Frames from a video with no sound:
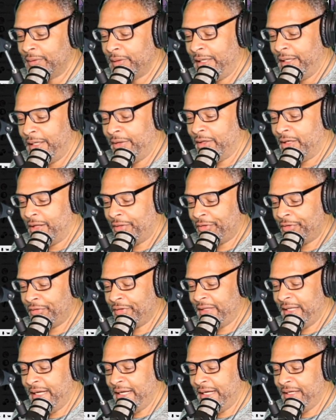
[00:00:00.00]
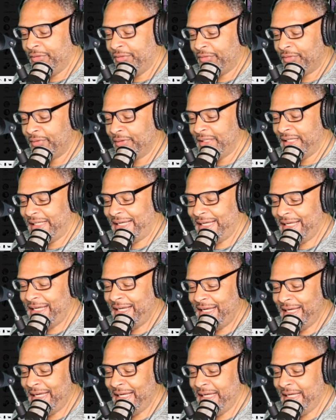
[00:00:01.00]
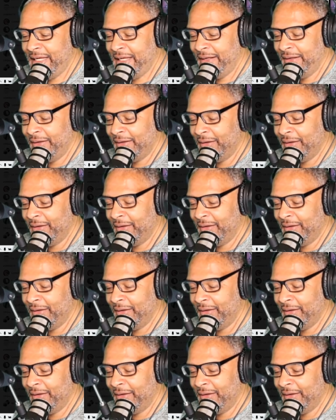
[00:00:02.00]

And other things? Hee hee.